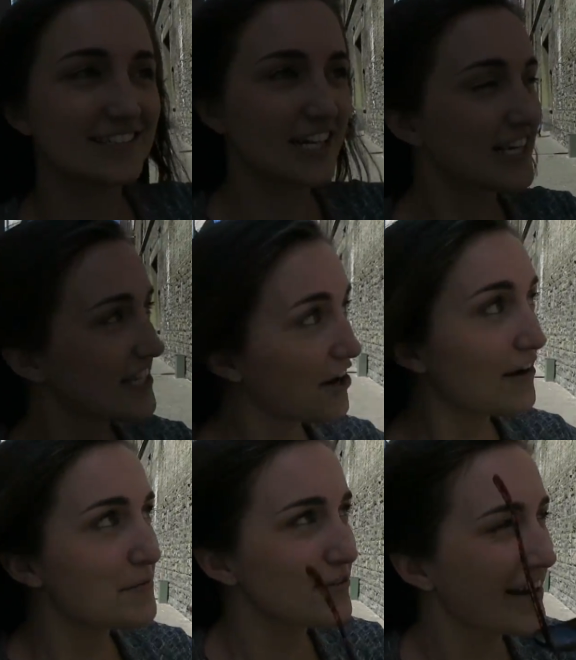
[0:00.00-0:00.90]
Did I say
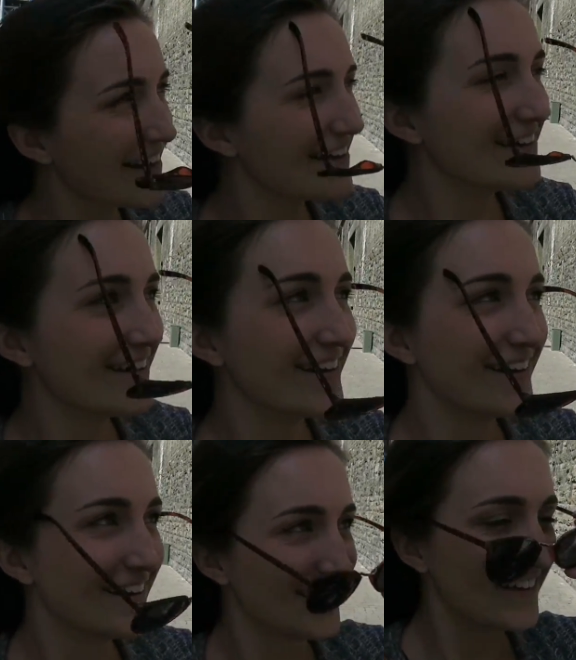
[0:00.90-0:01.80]
your name's right?
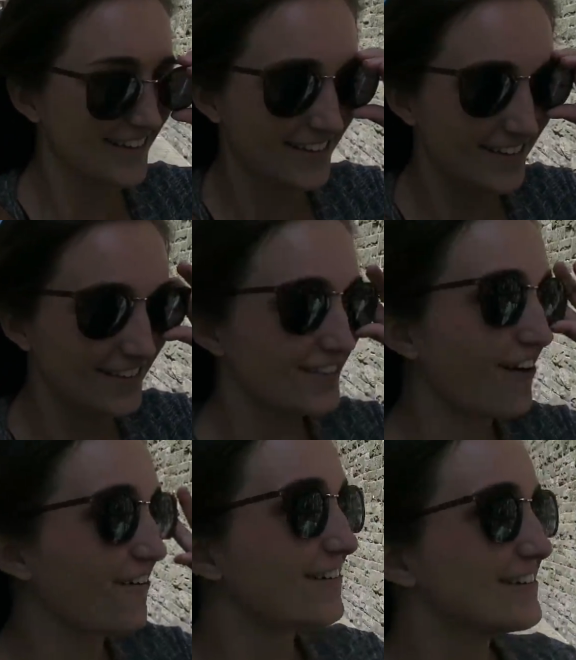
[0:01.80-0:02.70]

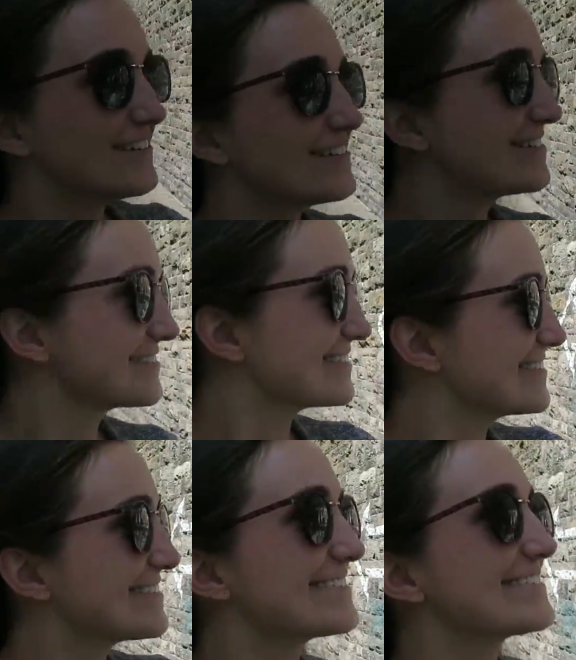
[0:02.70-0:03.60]
No. Yeah,
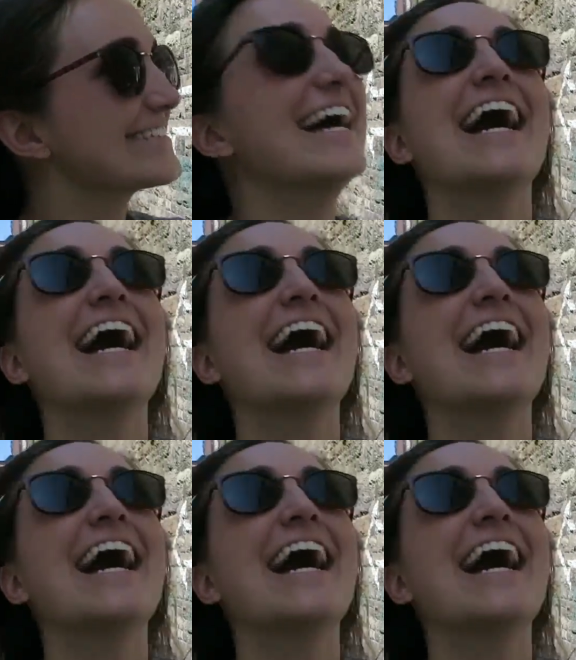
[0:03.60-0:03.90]
it's okay.